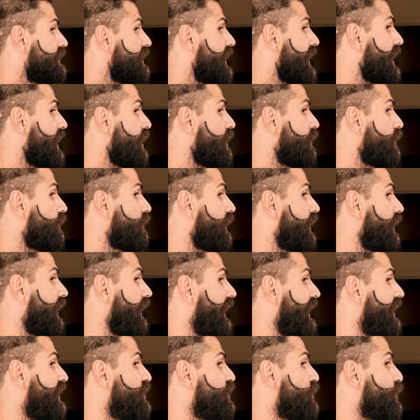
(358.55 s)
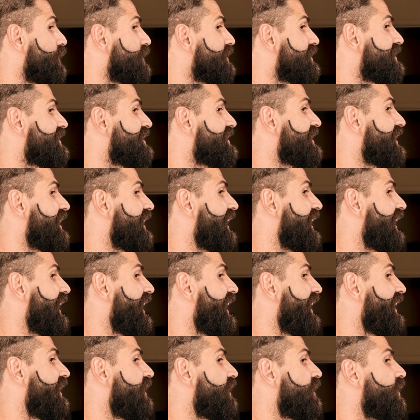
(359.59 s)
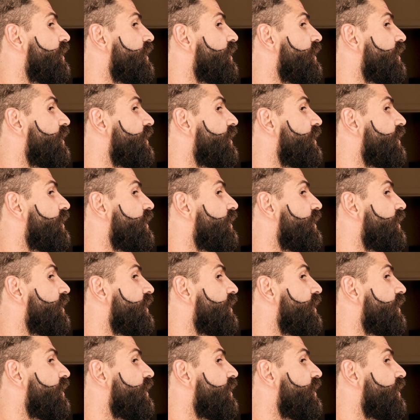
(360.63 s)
down and do a slight